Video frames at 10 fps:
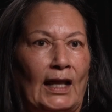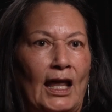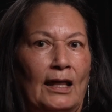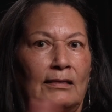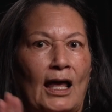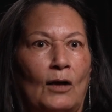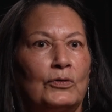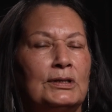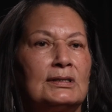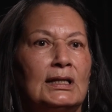And that
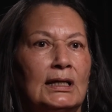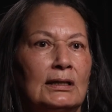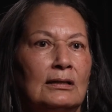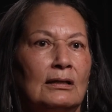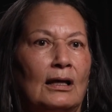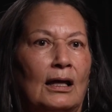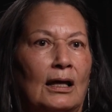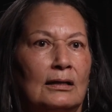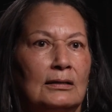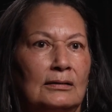was the end of
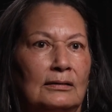that.